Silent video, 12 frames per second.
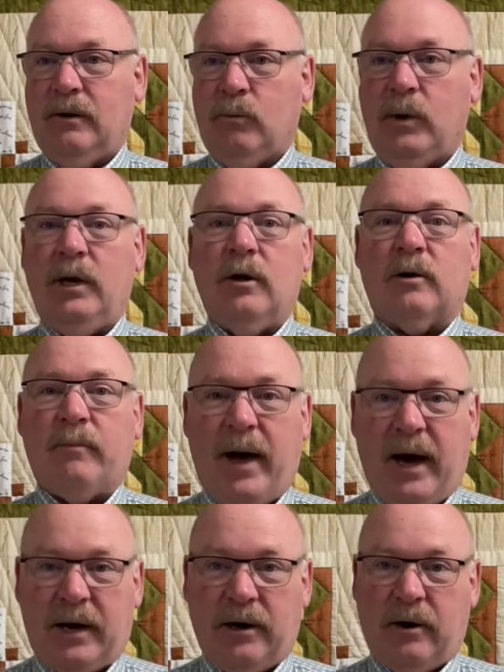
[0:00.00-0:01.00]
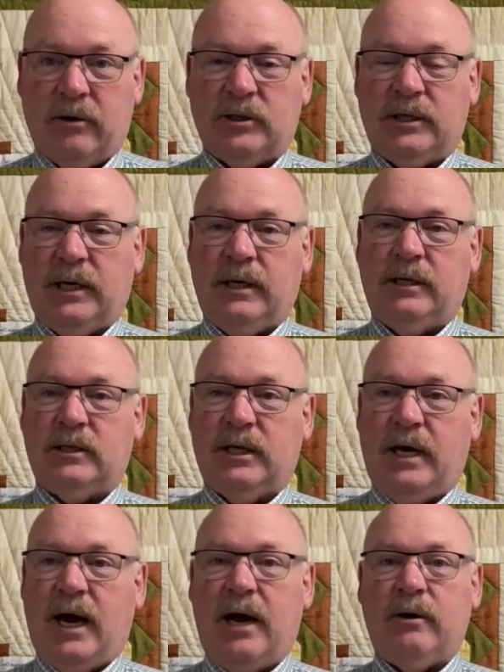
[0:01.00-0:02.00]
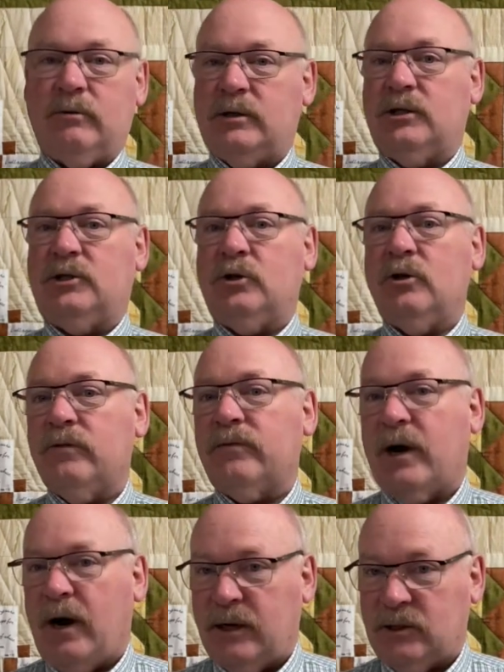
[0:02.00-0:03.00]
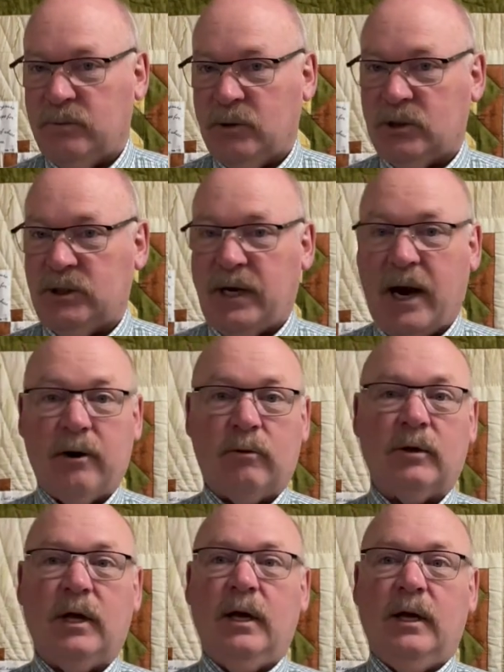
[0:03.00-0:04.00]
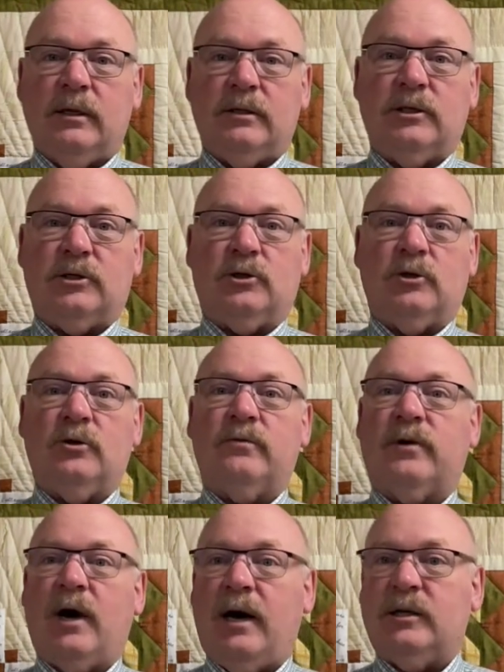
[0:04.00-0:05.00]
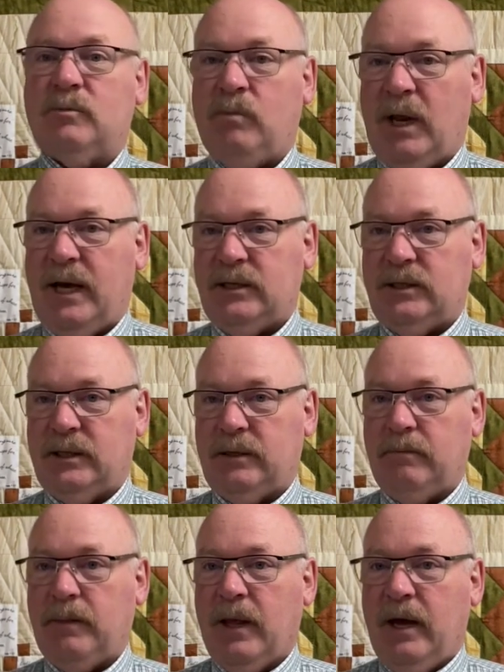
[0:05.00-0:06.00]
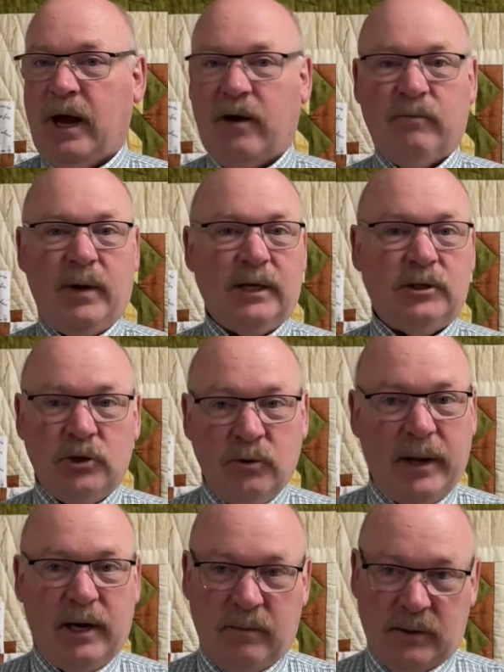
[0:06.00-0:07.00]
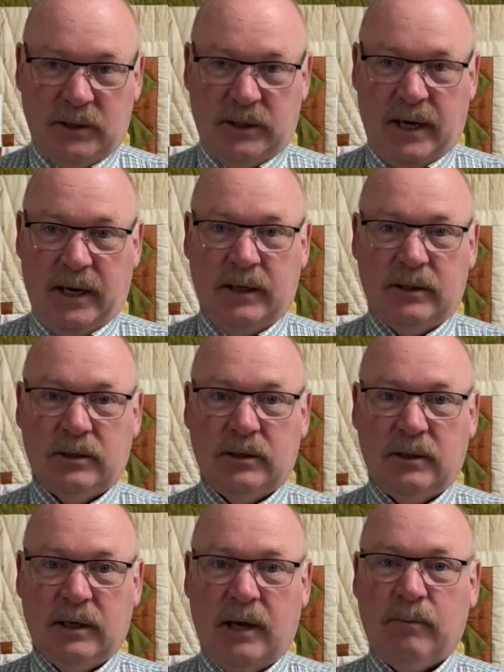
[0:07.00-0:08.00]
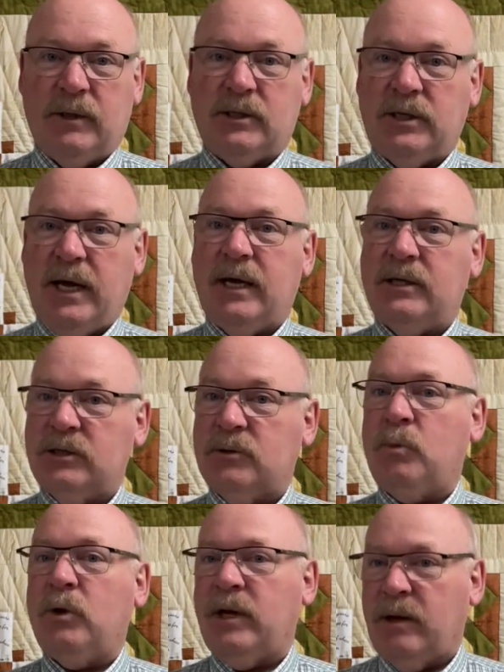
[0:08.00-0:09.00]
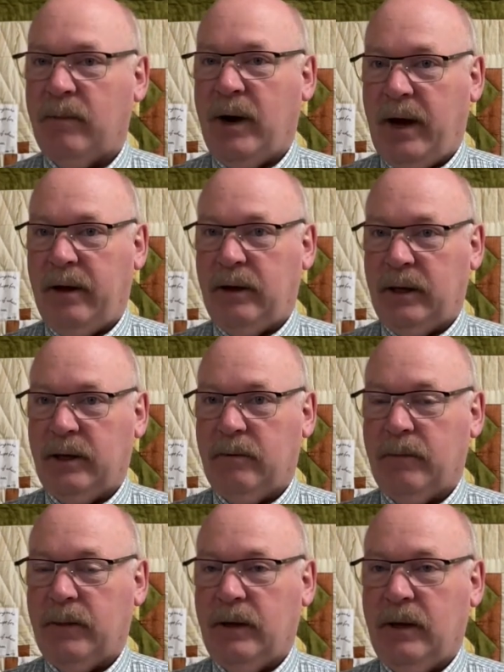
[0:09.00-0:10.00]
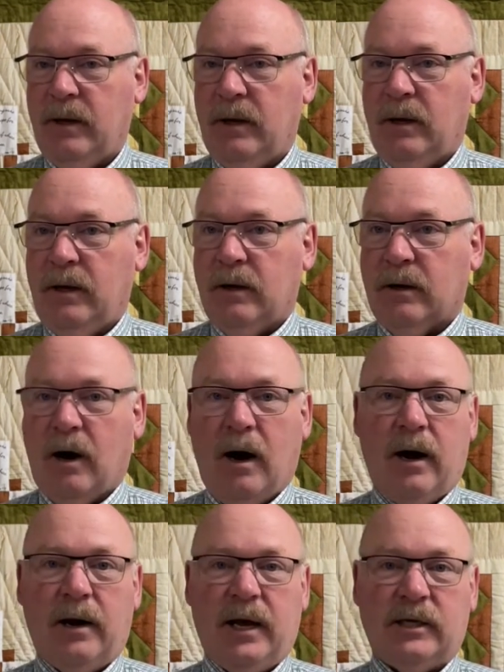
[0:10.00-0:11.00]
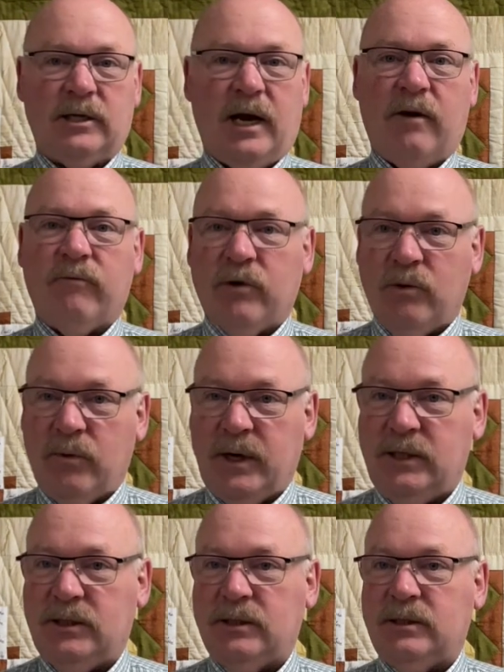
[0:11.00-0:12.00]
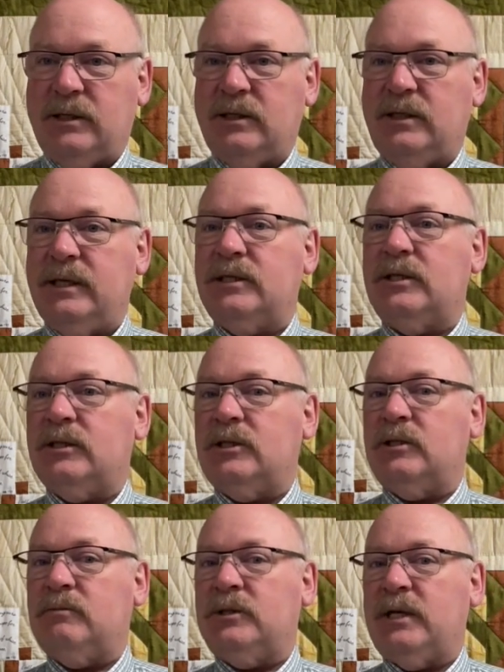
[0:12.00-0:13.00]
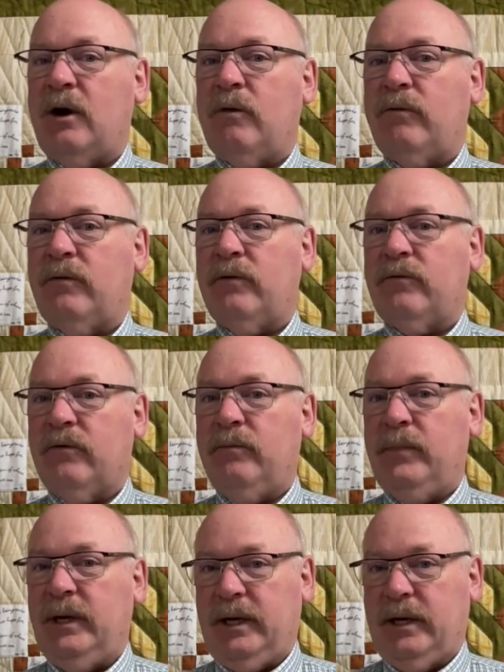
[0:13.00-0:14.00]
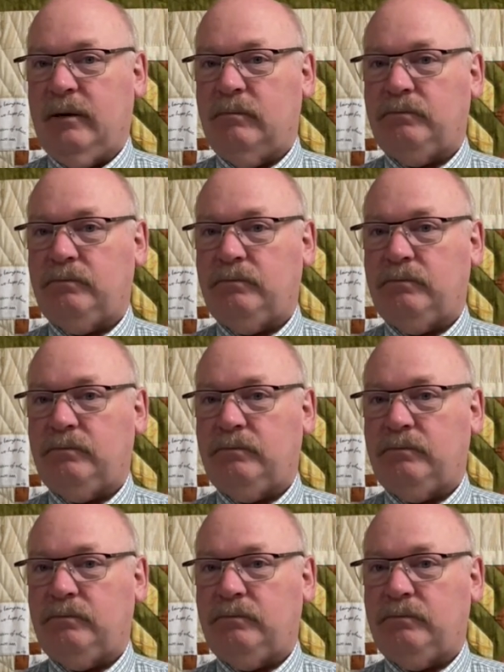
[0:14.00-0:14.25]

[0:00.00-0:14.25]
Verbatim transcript: We look back at our sin and say, I don't deserve God's mercy. I don't deserve God's blessing. I've made too many mistakes, and mistakes is putting it mildly. God has every reason to distance himself from me.